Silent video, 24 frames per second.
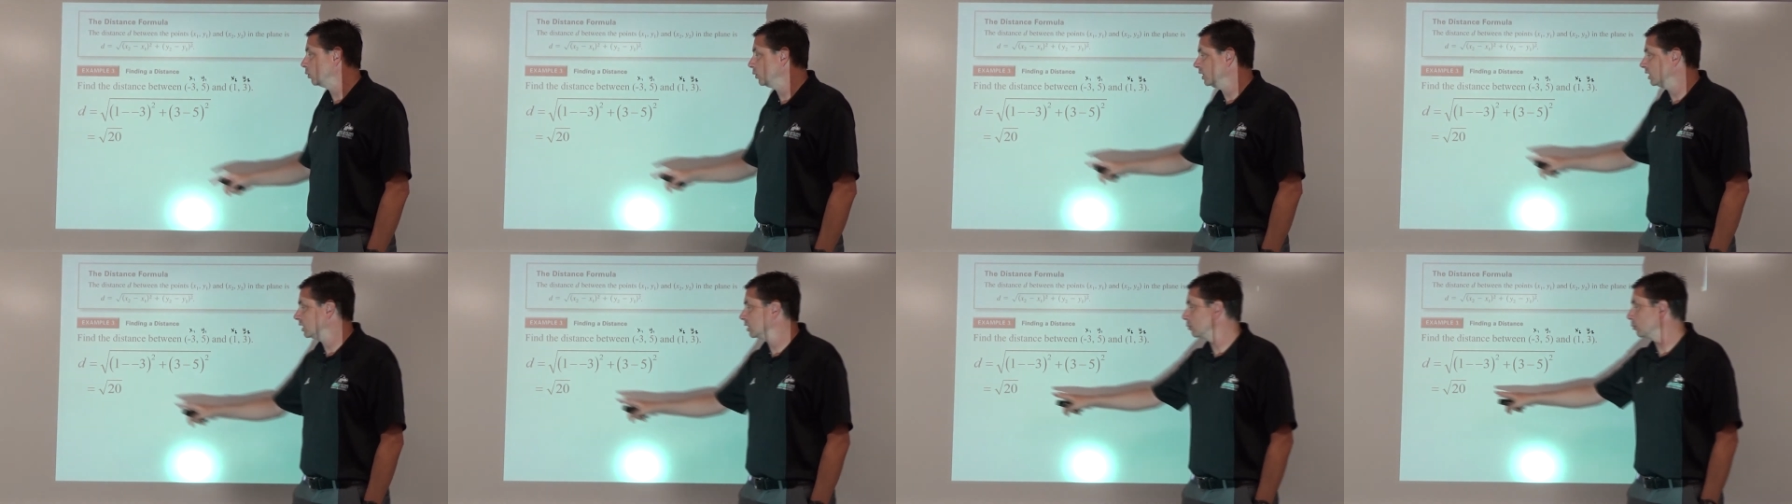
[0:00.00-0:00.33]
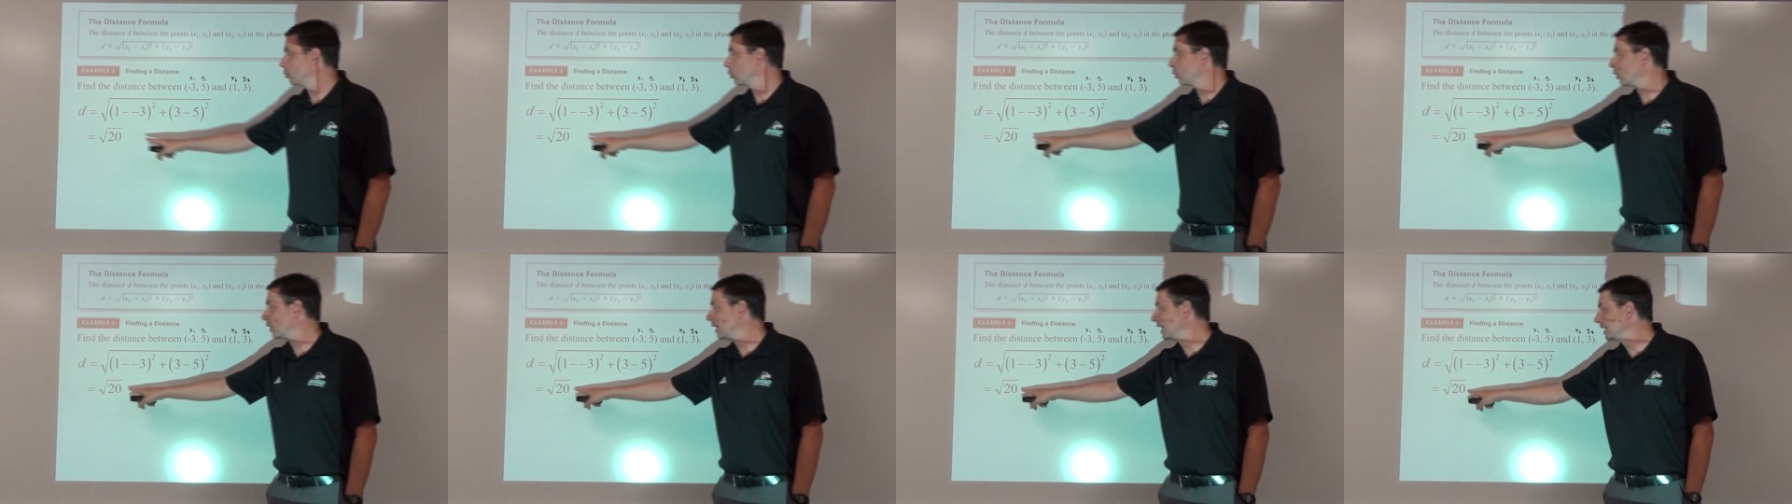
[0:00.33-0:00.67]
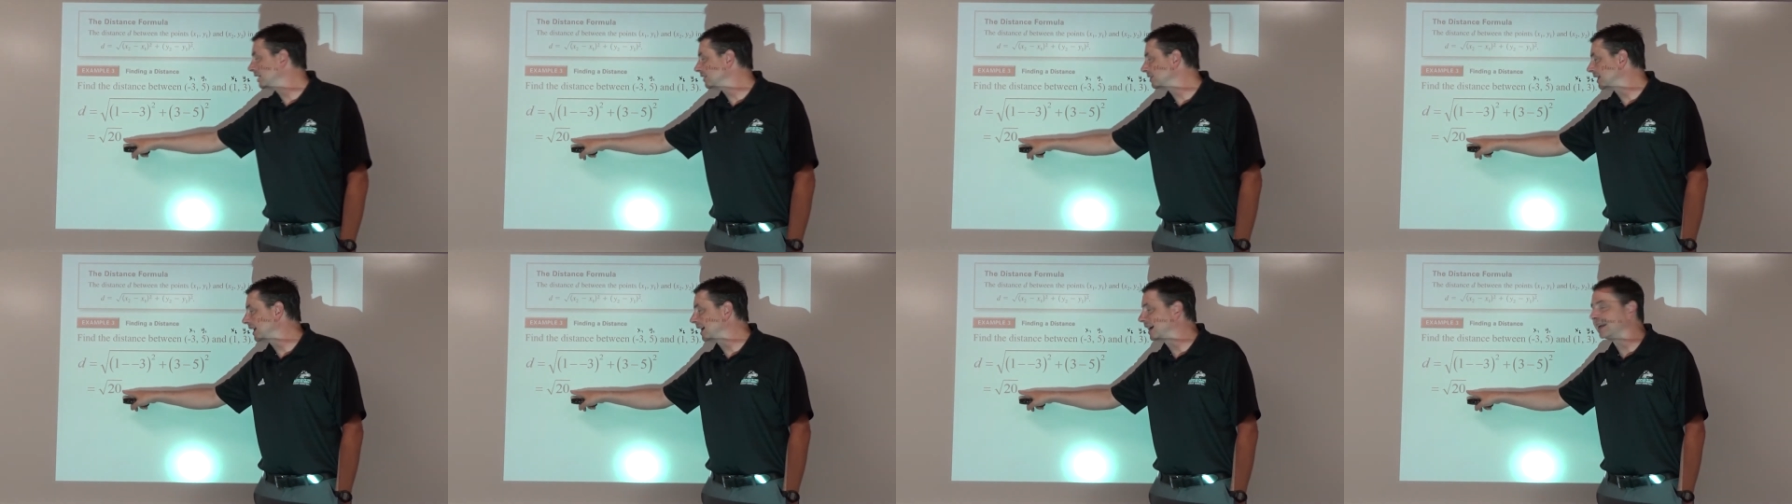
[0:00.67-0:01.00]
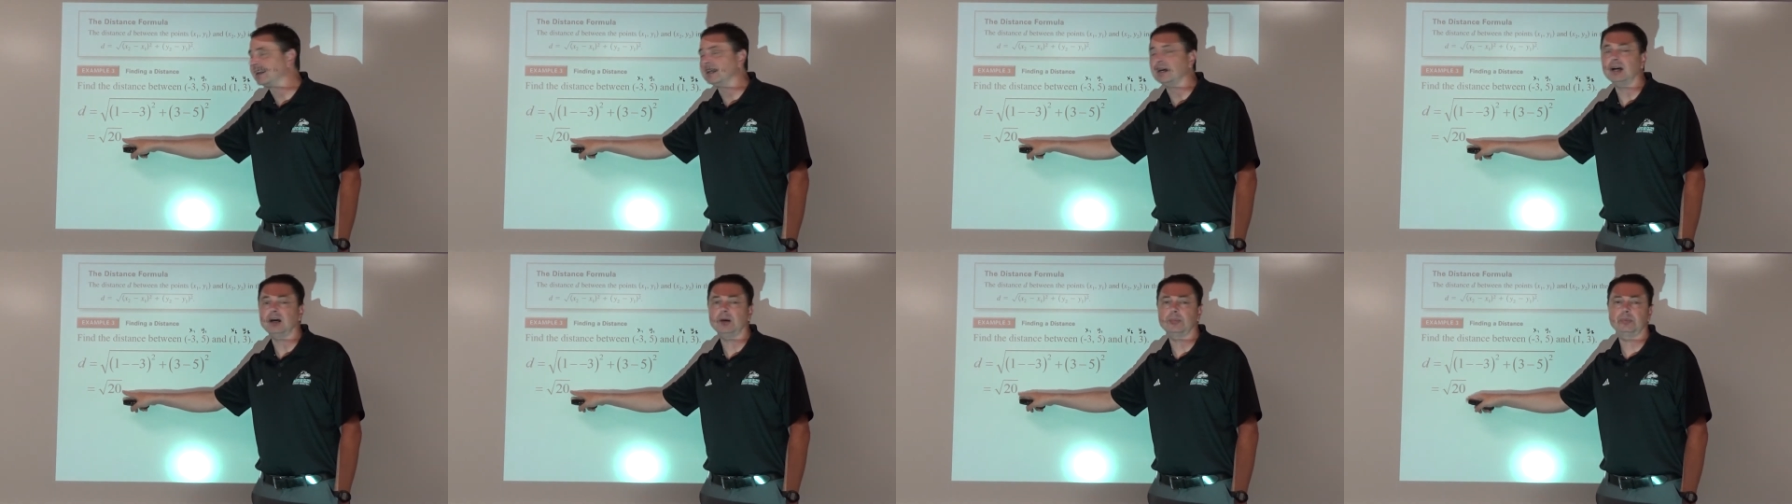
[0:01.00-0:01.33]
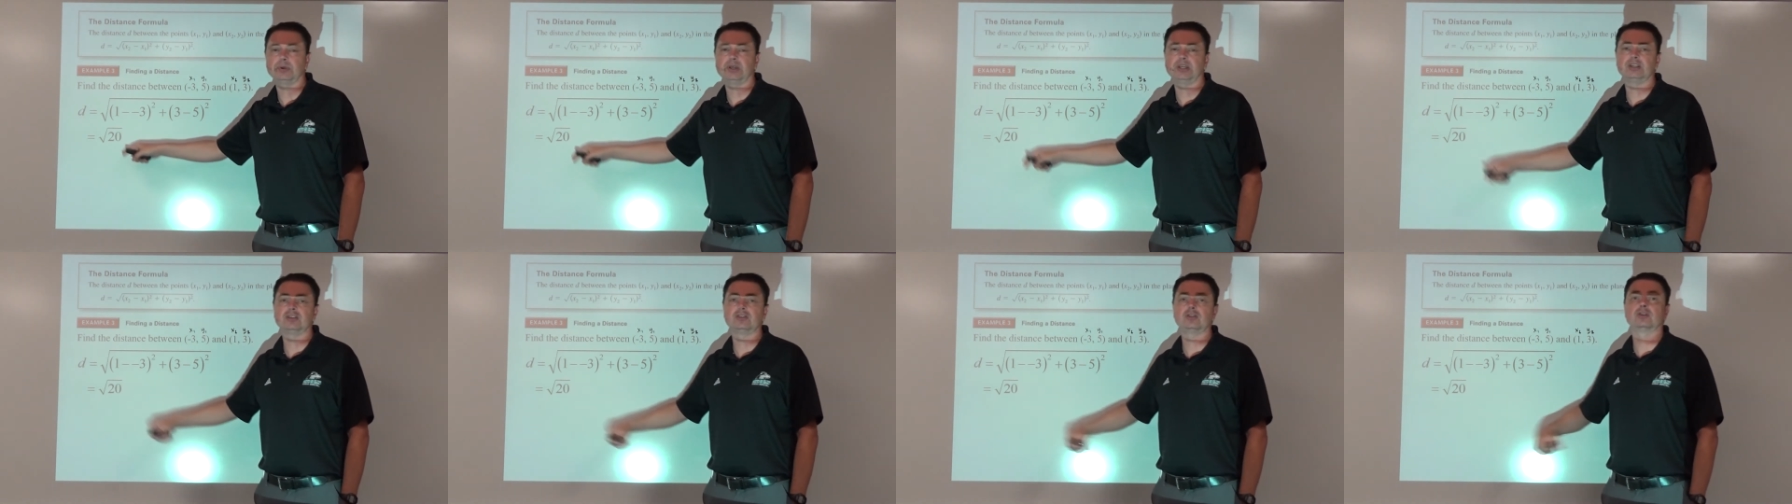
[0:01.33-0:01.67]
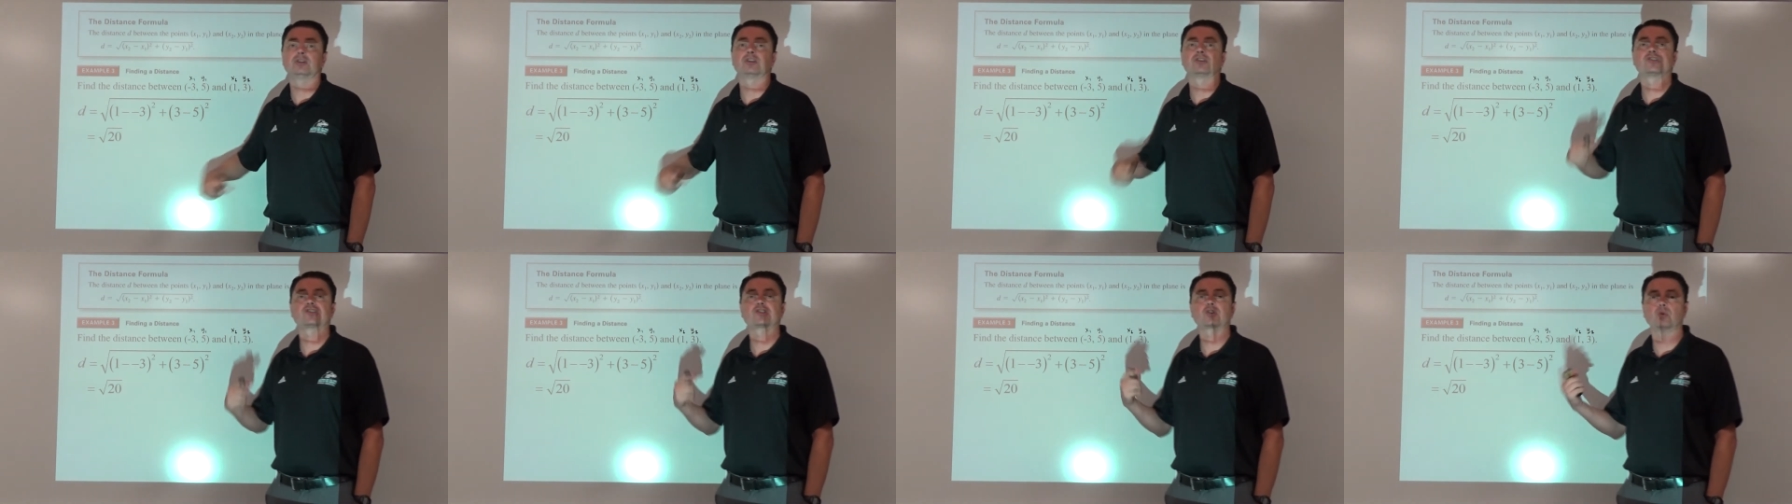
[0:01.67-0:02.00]
we could break that up into
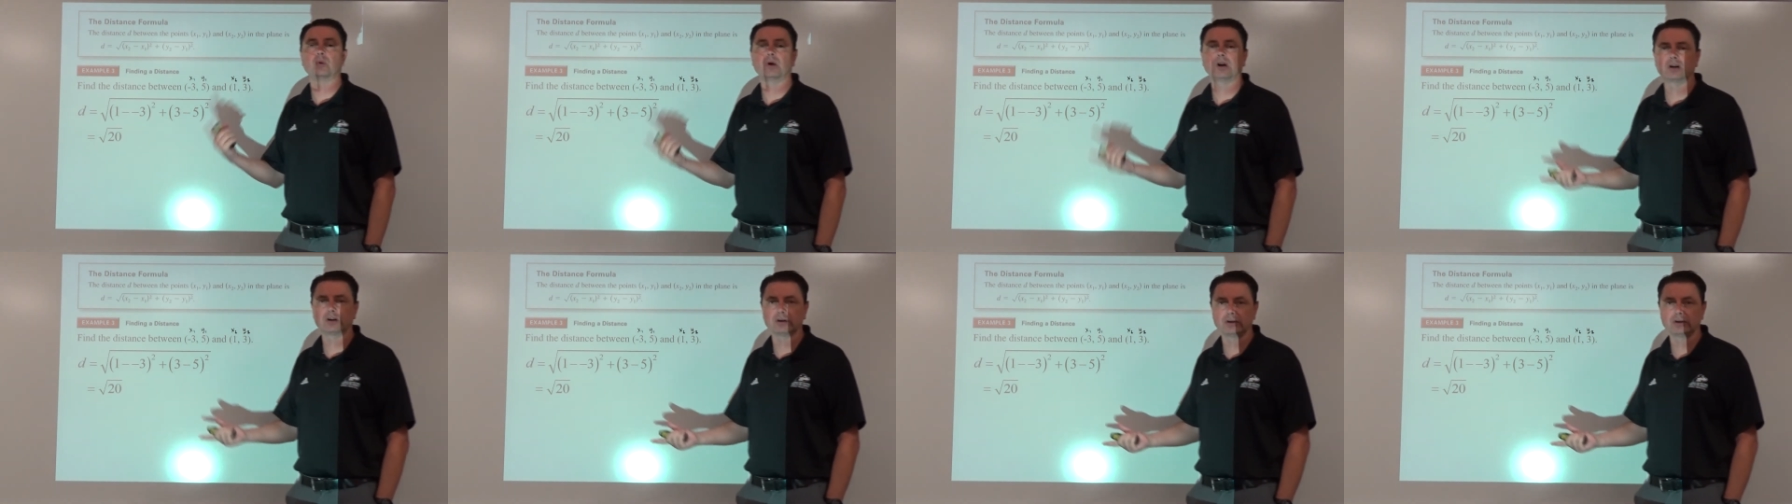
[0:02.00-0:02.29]
the square